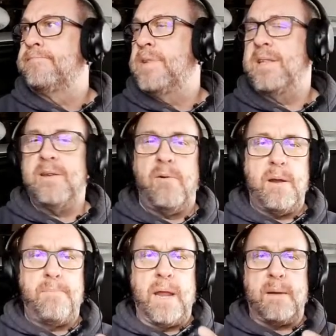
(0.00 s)
It's already
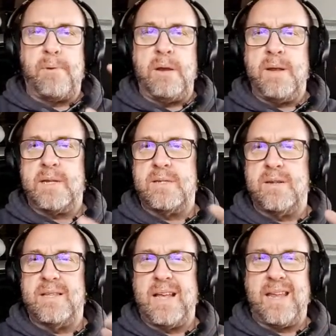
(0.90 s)
like a premix, so
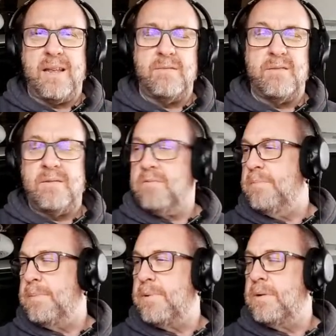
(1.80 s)
I don't
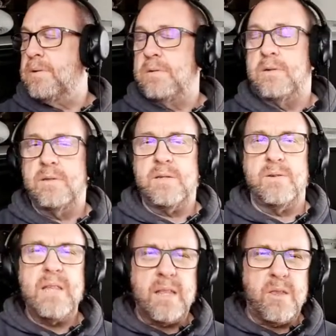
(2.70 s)
remember. So
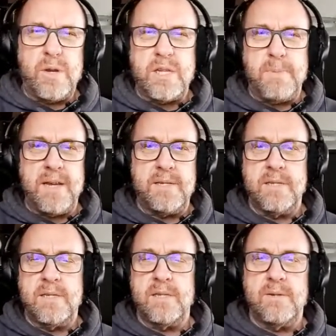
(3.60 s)
it's like 3 spices.
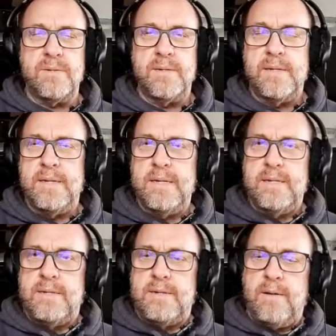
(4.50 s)
So,
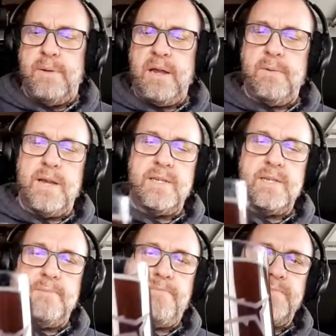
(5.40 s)
but anyways,
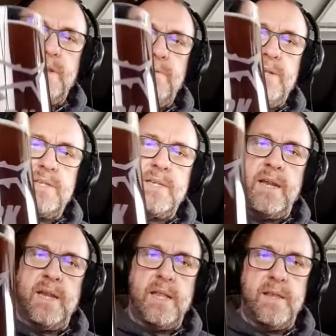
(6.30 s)
let's kind
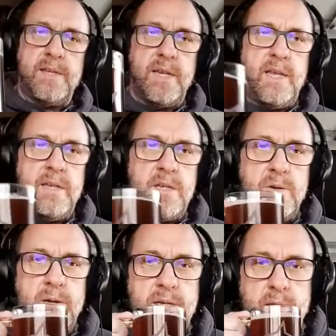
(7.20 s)
of get this into
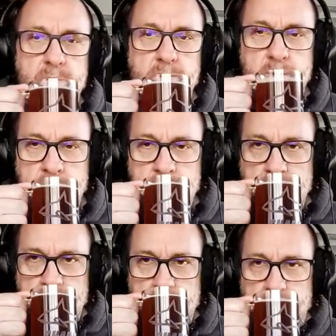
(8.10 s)
it.
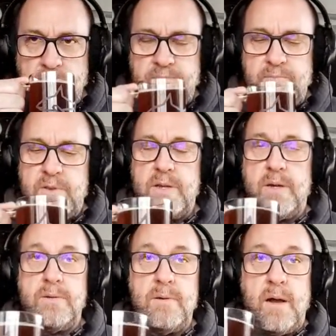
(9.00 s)

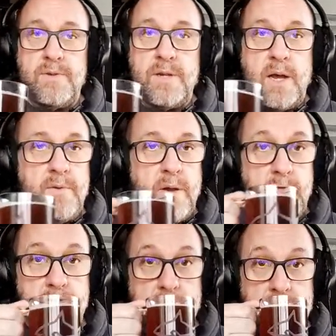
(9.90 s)
So obviously on the
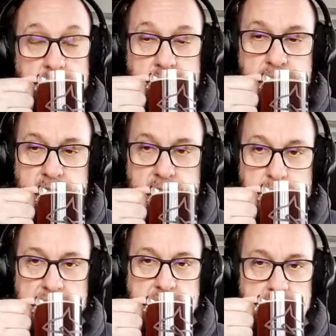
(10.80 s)
nose, I can smell the
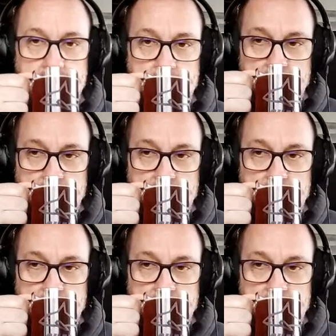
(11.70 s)
spices